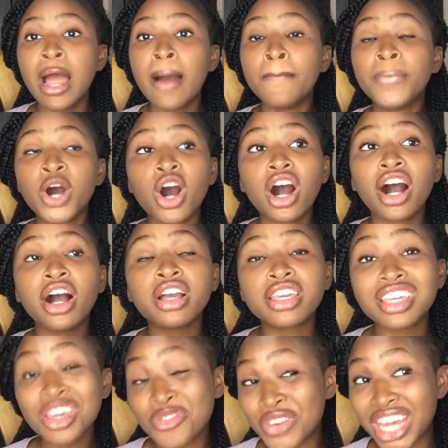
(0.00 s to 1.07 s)
But
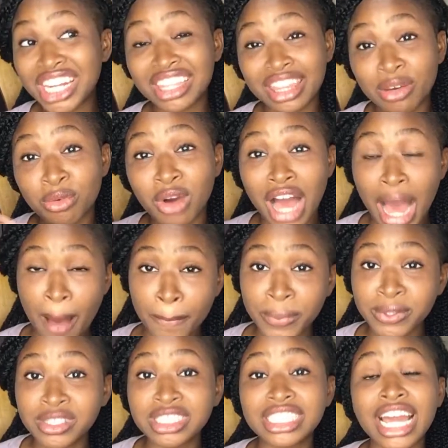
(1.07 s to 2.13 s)
if anything will
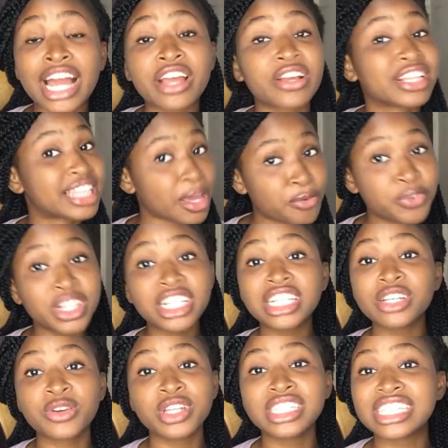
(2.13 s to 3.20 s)
happen, they are definitely
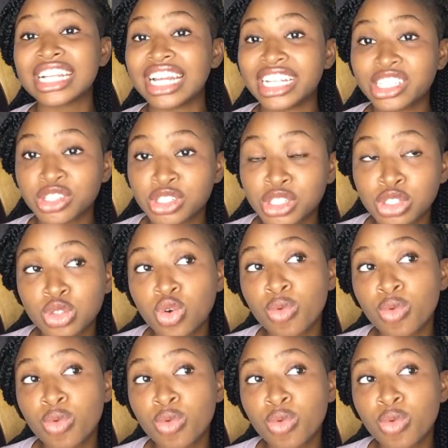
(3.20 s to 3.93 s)
going to let us know.